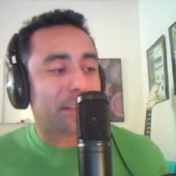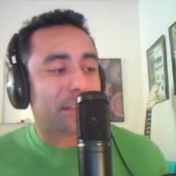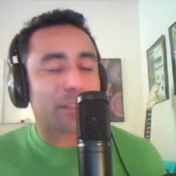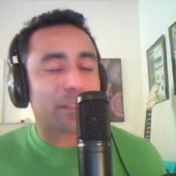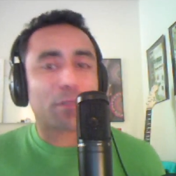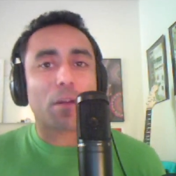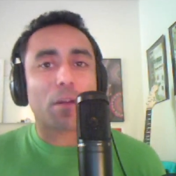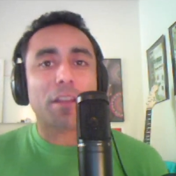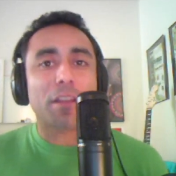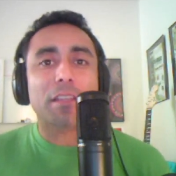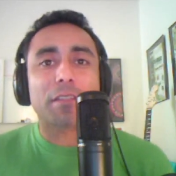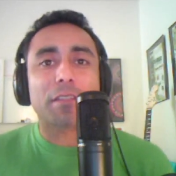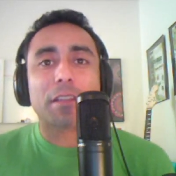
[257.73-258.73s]
issue? Why
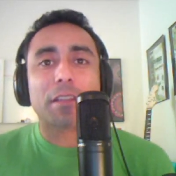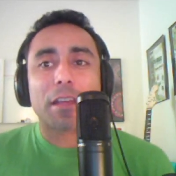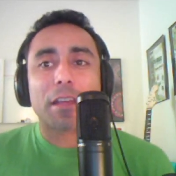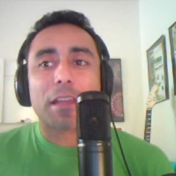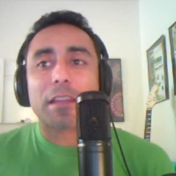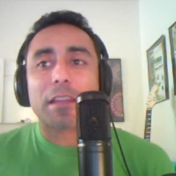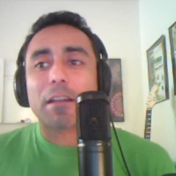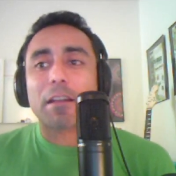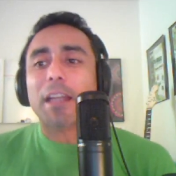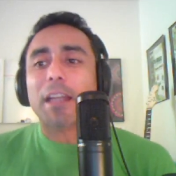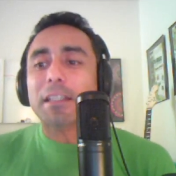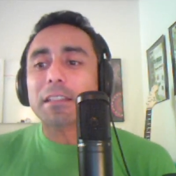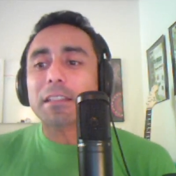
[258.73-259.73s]
are they even
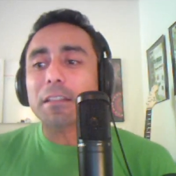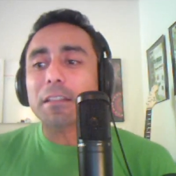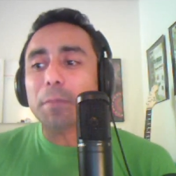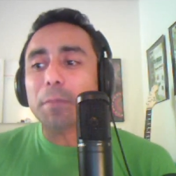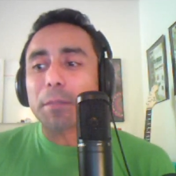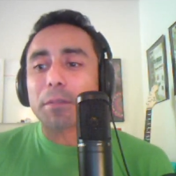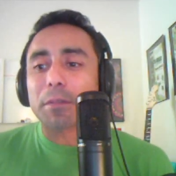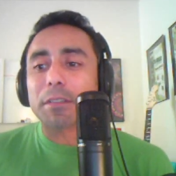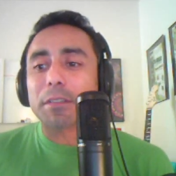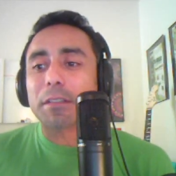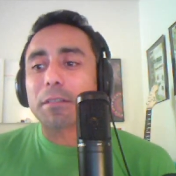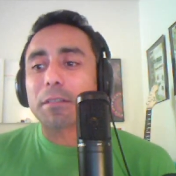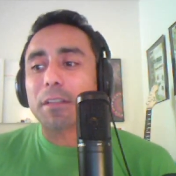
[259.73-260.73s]
there? I consider people,
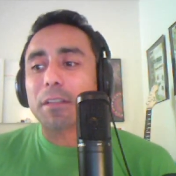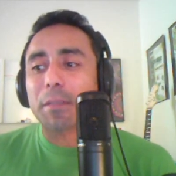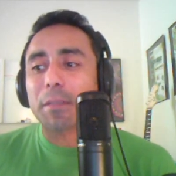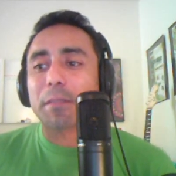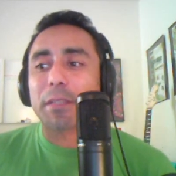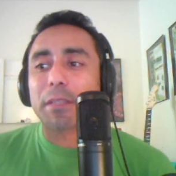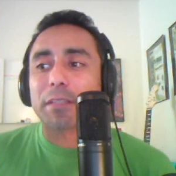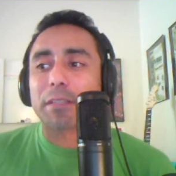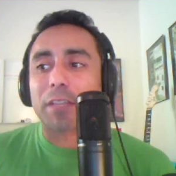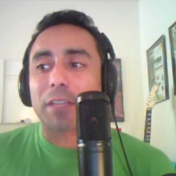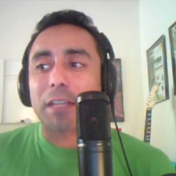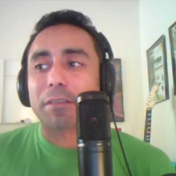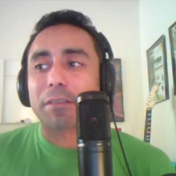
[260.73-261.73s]
when you're talking about the meaning
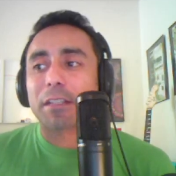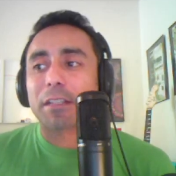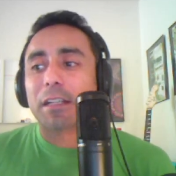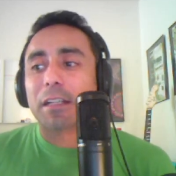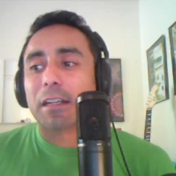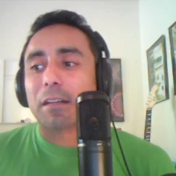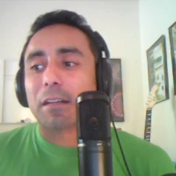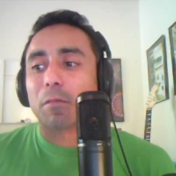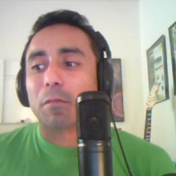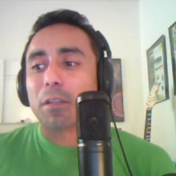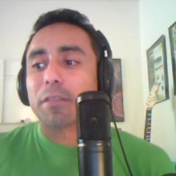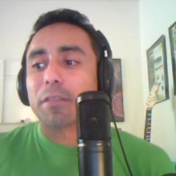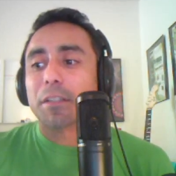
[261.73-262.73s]
of life,
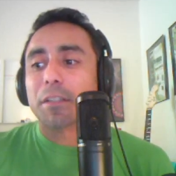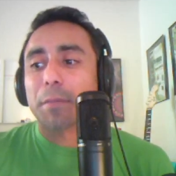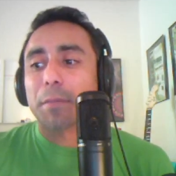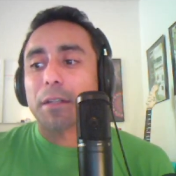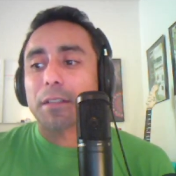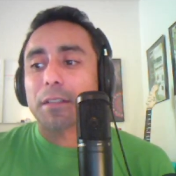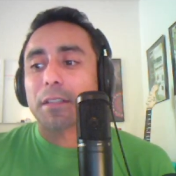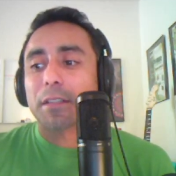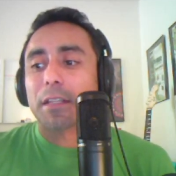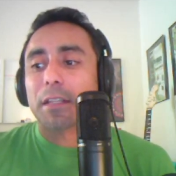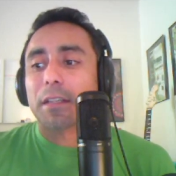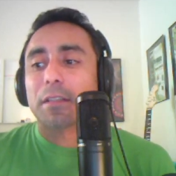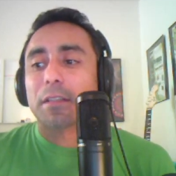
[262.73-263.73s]
what you've experienced,
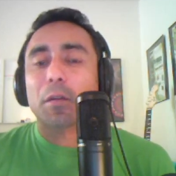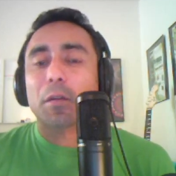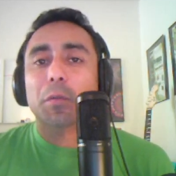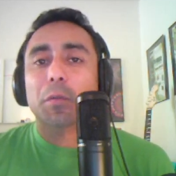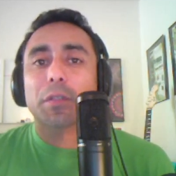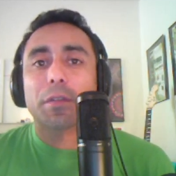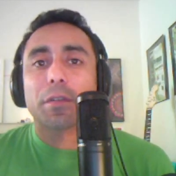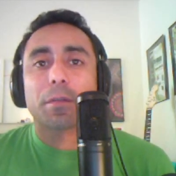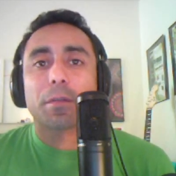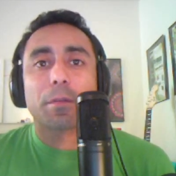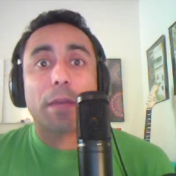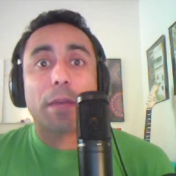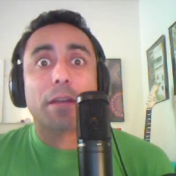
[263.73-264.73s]
the older
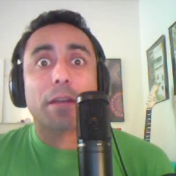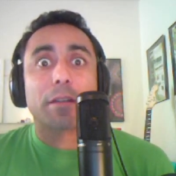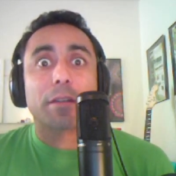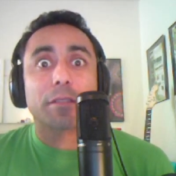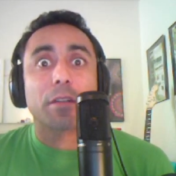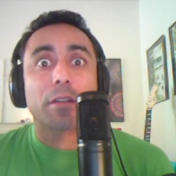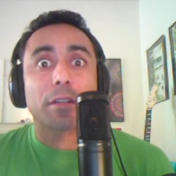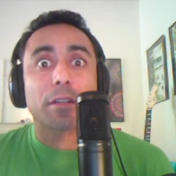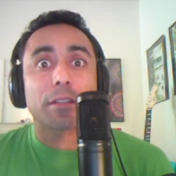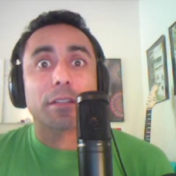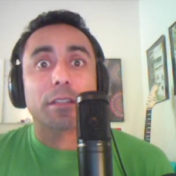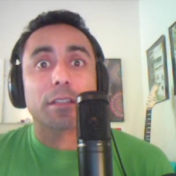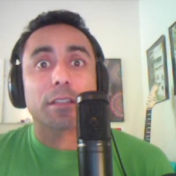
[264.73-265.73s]
the better as
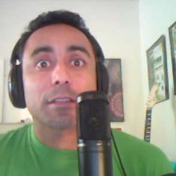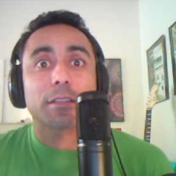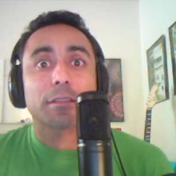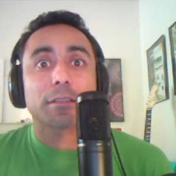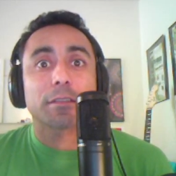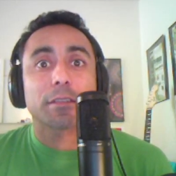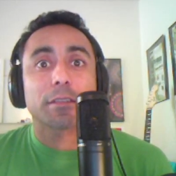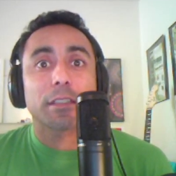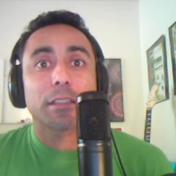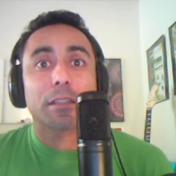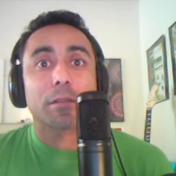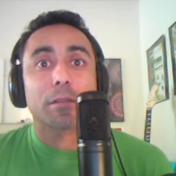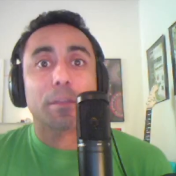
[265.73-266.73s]
far as
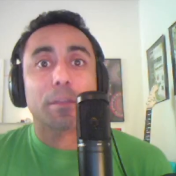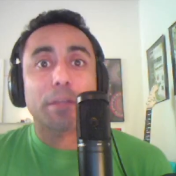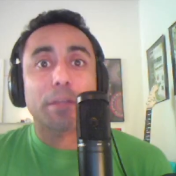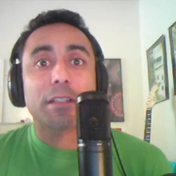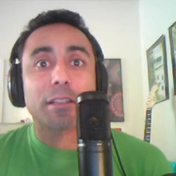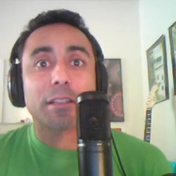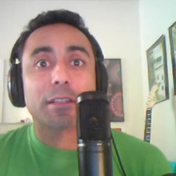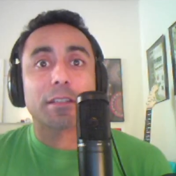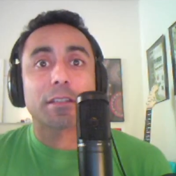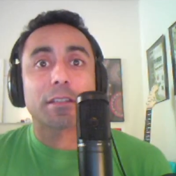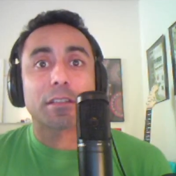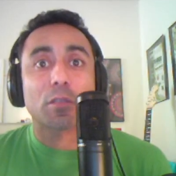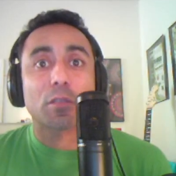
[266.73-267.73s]

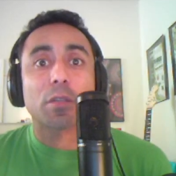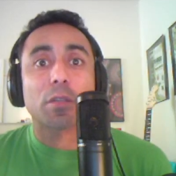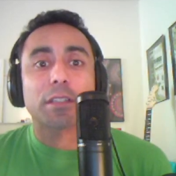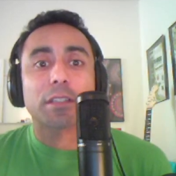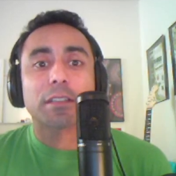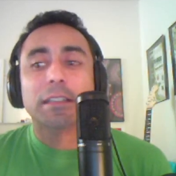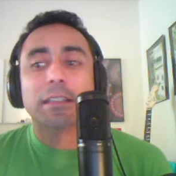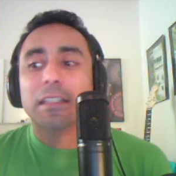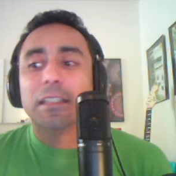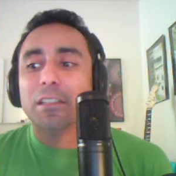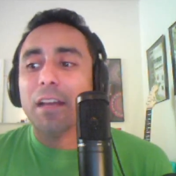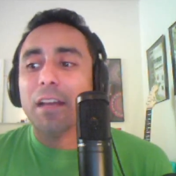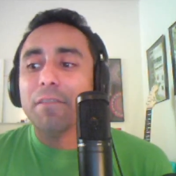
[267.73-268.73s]
experiences and stories.
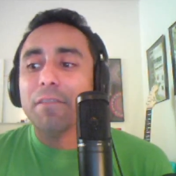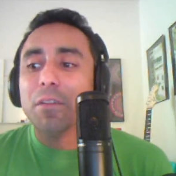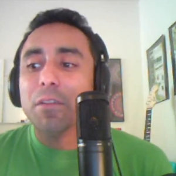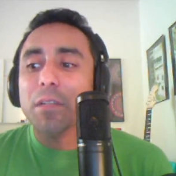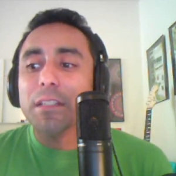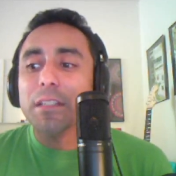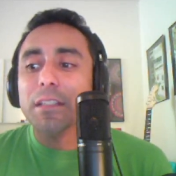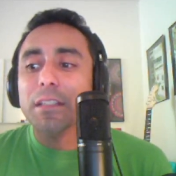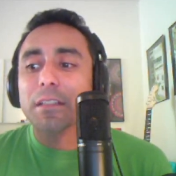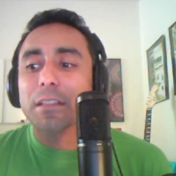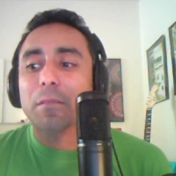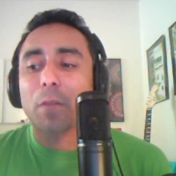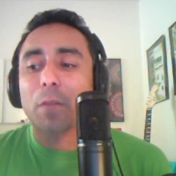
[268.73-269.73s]
So I have no
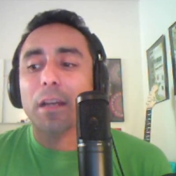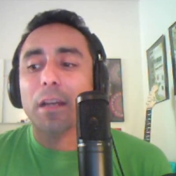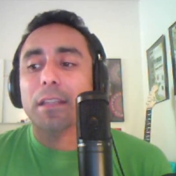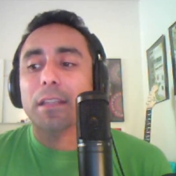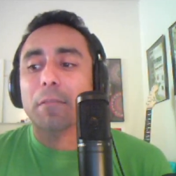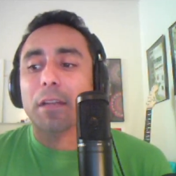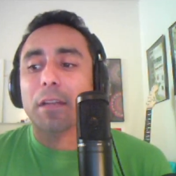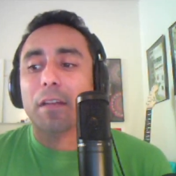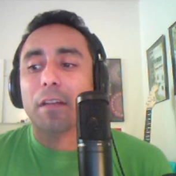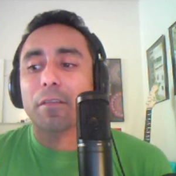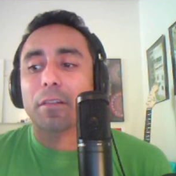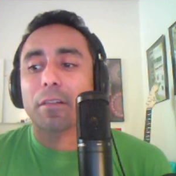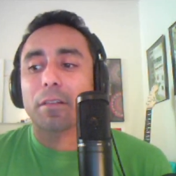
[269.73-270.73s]
idea why they would
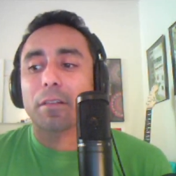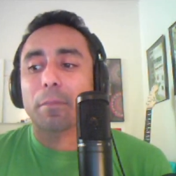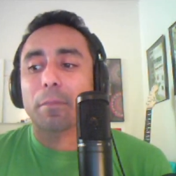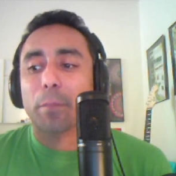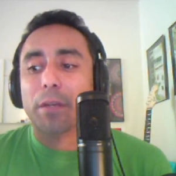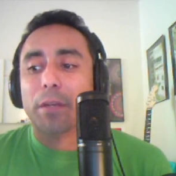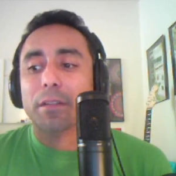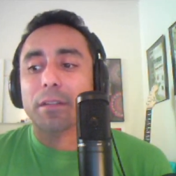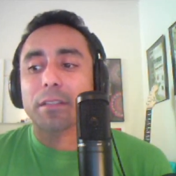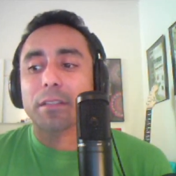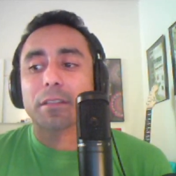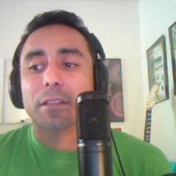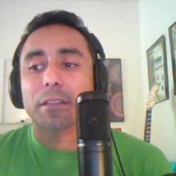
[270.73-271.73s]
have
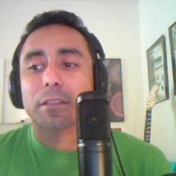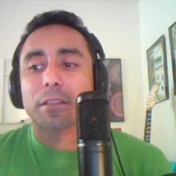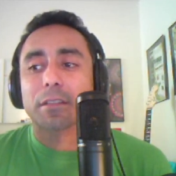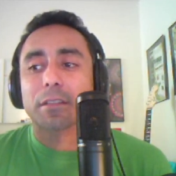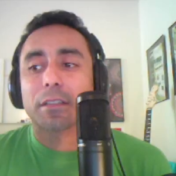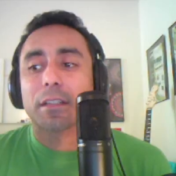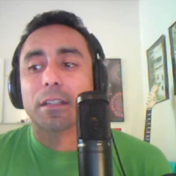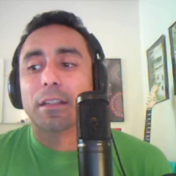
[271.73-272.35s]
Paris Hilton